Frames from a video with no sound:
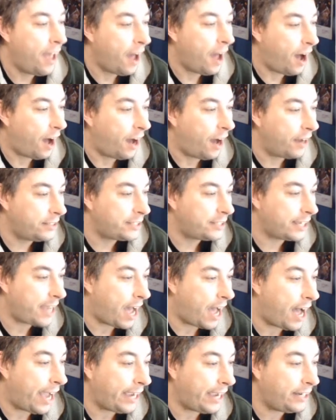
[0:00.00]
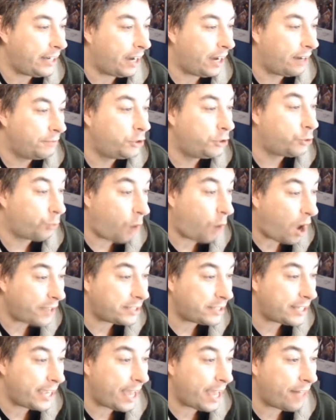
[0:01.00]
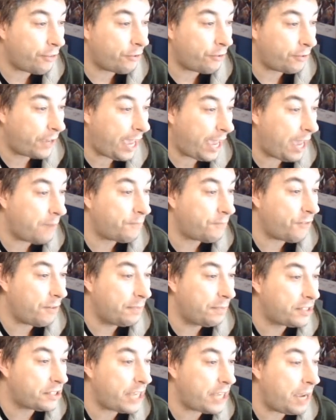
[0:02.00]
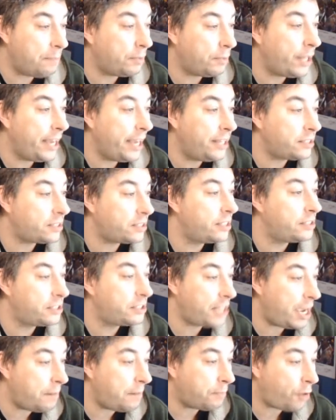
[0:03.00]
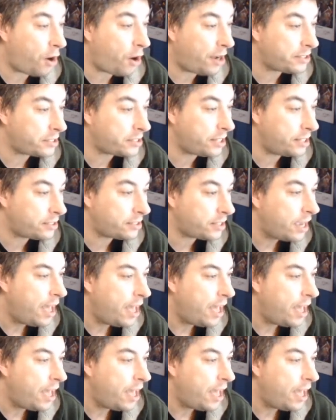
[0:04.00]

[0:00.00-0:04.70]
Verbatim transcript: uh, to kind of draw together came from the same place, the same process